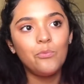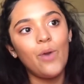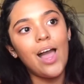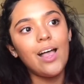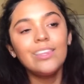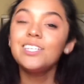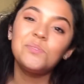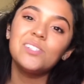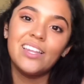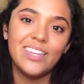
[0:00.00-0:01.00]
Well,
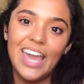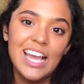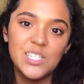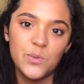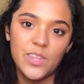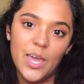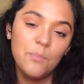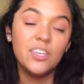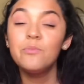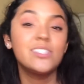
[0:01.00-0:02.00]
this was not the case with
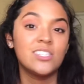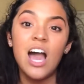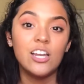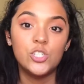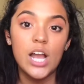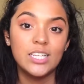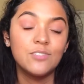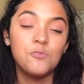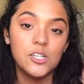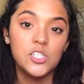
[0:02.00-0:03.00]
him. He was not
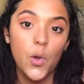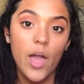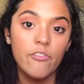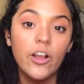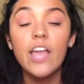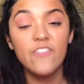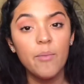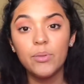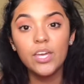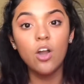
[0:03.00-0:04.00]
attractive whatsoever. If
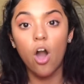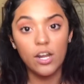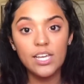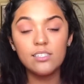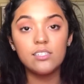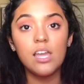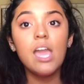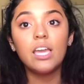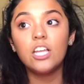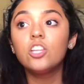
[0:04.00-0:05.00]
I'm being honest,
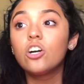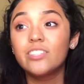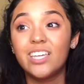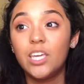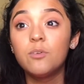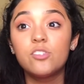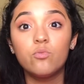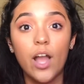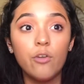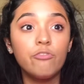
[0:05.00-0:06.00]
he looked like he was
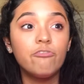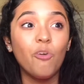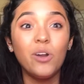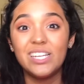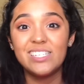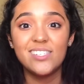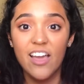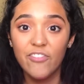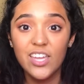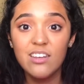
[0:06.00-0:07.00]
around
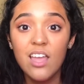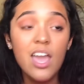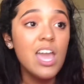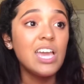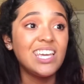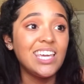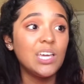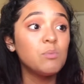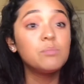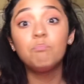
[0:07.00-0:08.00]
47.
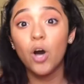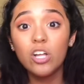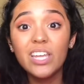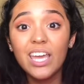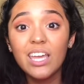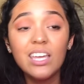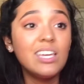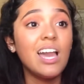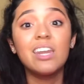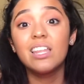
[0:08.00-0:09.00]
He was balding,
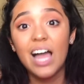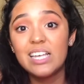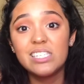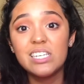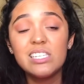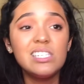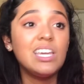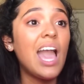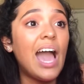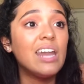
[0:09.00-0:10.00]
he had glasses,
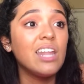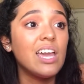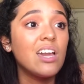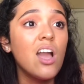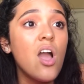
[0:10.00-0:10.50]
he had like